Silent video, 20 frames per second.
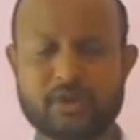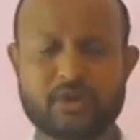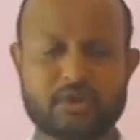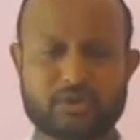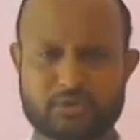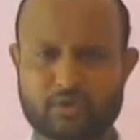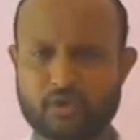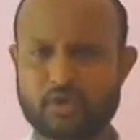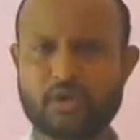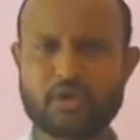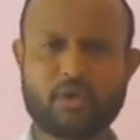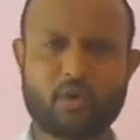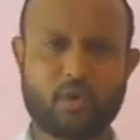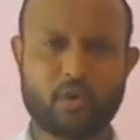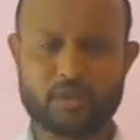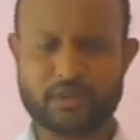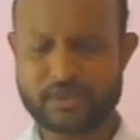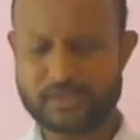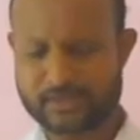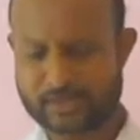So
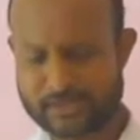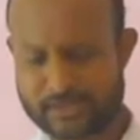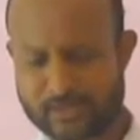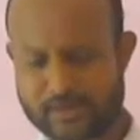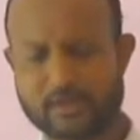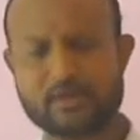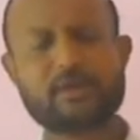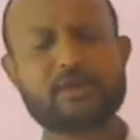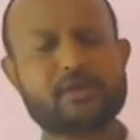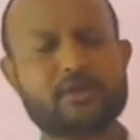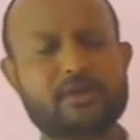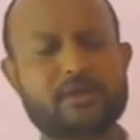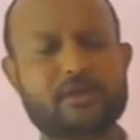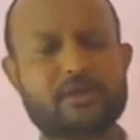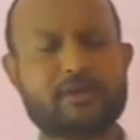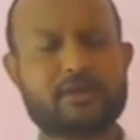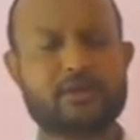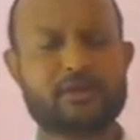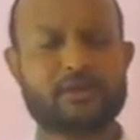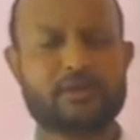all this
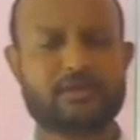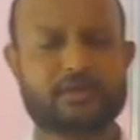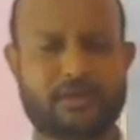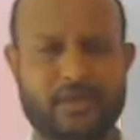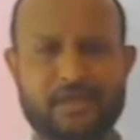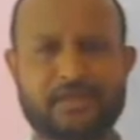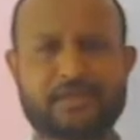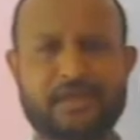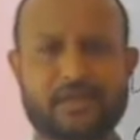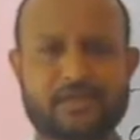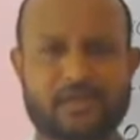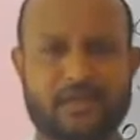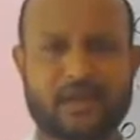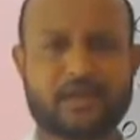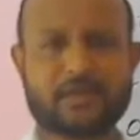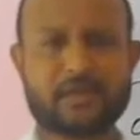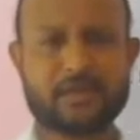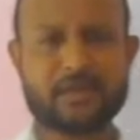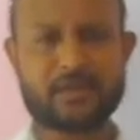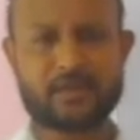tells us
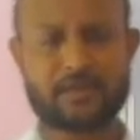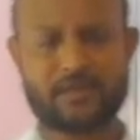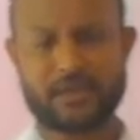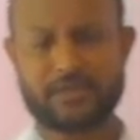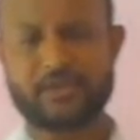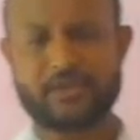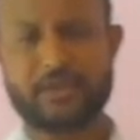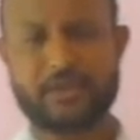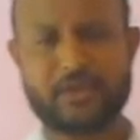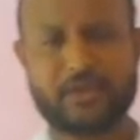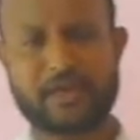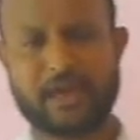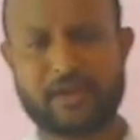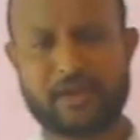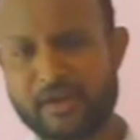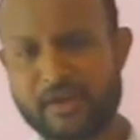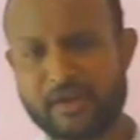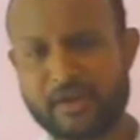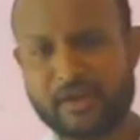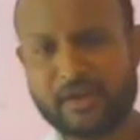that the tree is
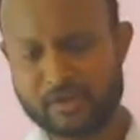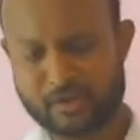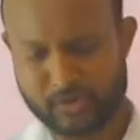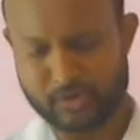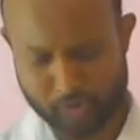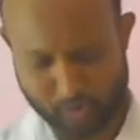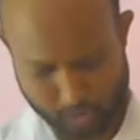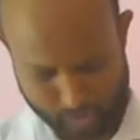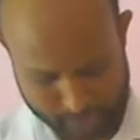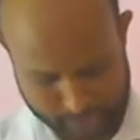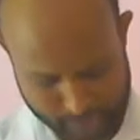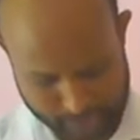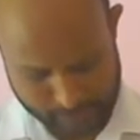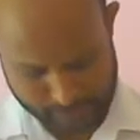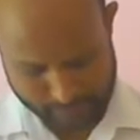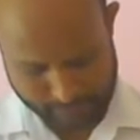having growth.